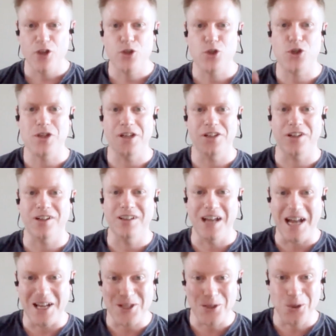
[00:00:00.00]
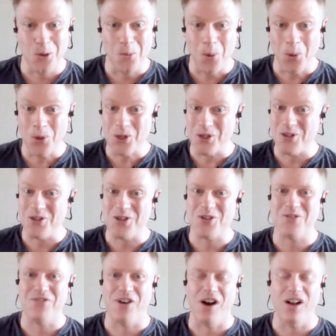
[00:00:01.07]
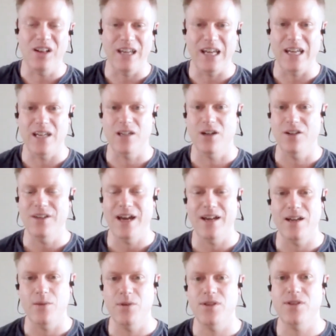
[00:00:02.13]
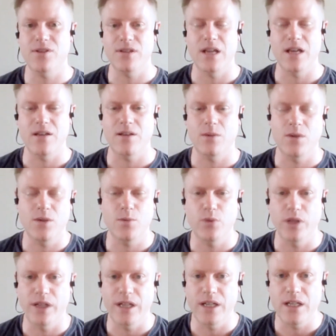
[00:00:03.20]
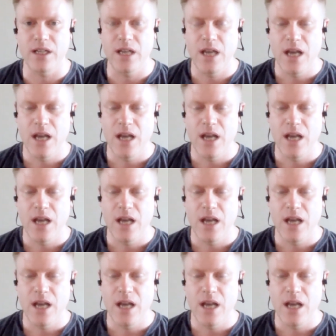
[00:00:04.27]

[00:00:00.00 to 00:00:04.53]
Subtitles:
seeing the glass slow motion just falling and all that. That was brilliant.